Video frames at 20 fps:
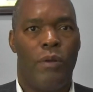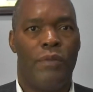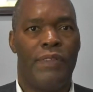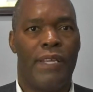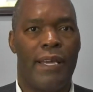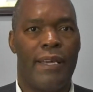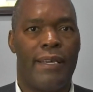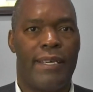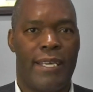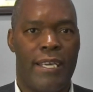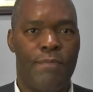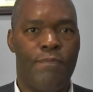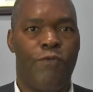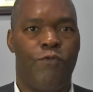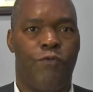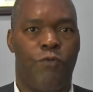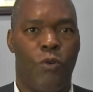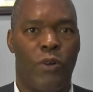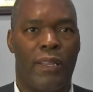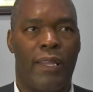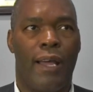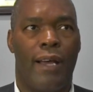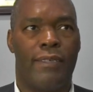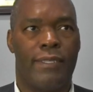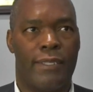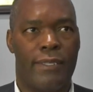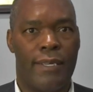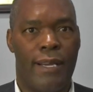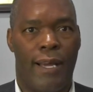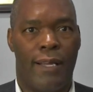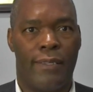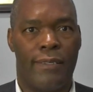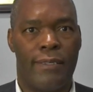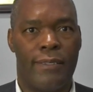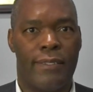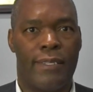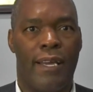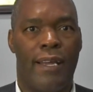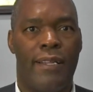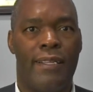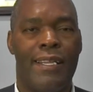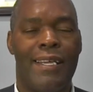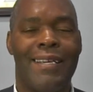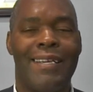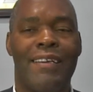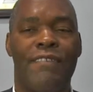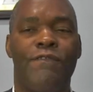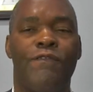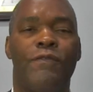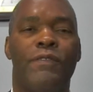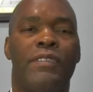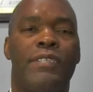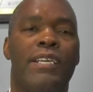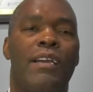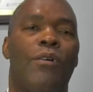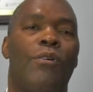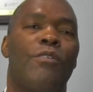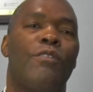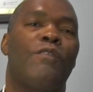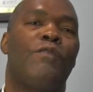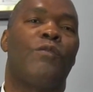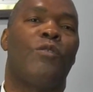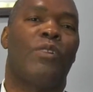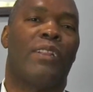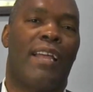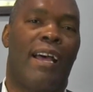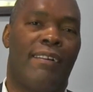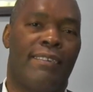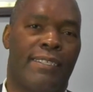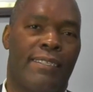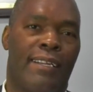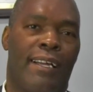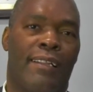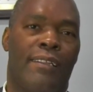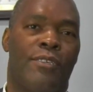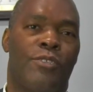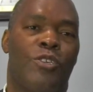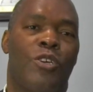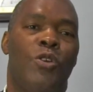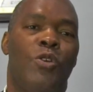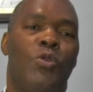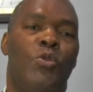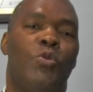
They keep $4,000 and they give the other $4,000